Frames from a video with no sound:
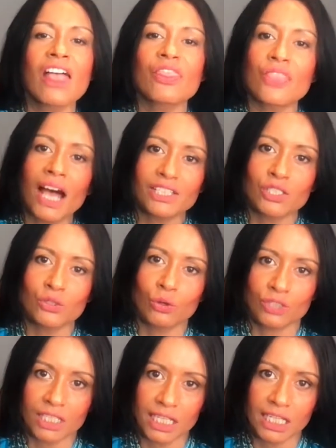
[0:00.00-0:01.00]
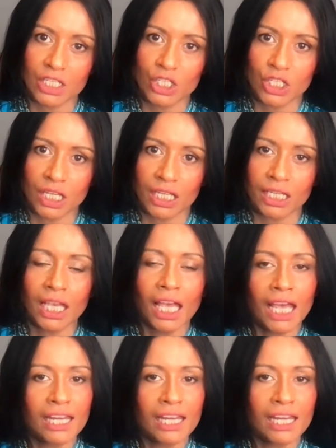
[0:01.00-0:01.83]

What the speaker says: That's not teaching. And if